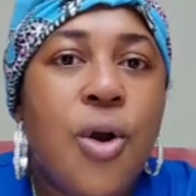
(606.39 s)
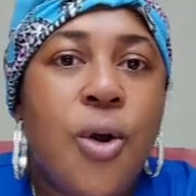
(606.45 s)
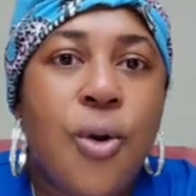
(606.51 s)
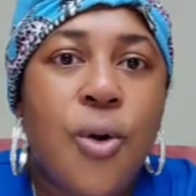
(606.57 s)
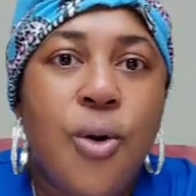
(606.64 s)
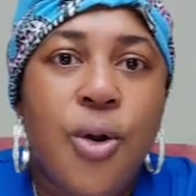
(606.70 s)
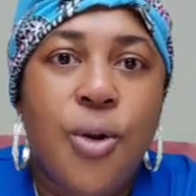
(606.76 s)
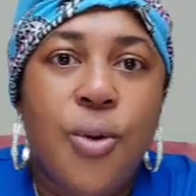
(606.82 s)

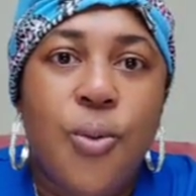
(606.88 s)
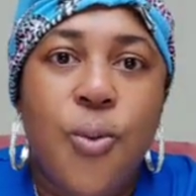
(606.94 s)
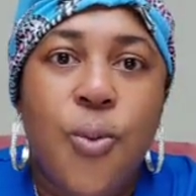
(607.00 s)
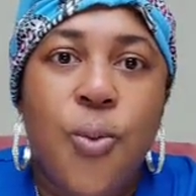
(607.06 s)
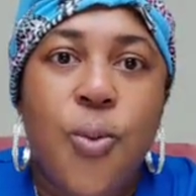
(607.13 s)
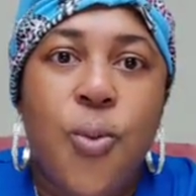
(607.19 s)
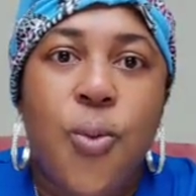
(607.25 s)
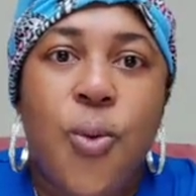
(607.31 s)
or
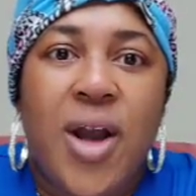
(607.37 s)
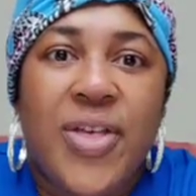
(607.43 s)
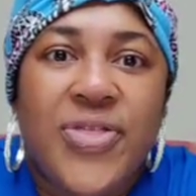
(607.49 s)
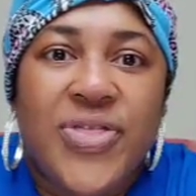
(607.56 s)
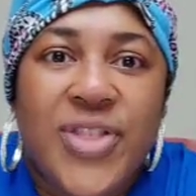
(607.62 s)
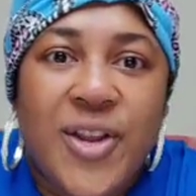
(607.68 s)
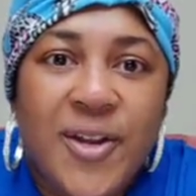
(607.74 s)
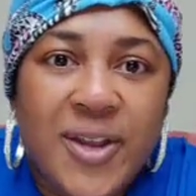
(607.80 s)
what
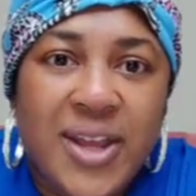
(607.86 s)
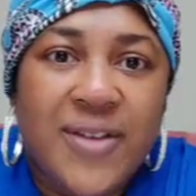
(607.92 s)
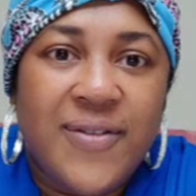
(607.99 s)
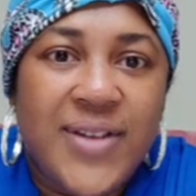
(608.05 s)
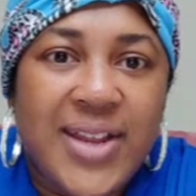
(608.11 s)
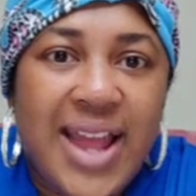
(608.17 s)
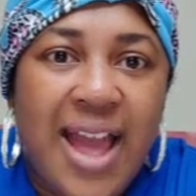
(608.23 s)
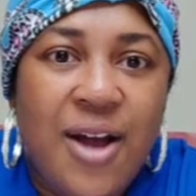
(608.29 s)
they're
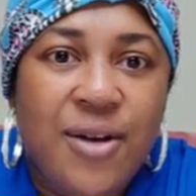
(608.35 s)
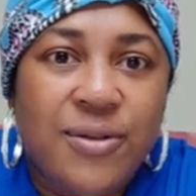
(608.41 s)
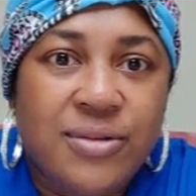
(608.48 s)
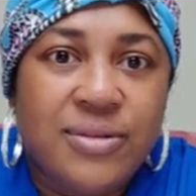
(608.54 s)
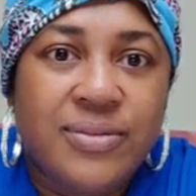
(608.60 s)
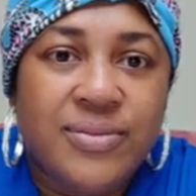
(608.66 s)
giving out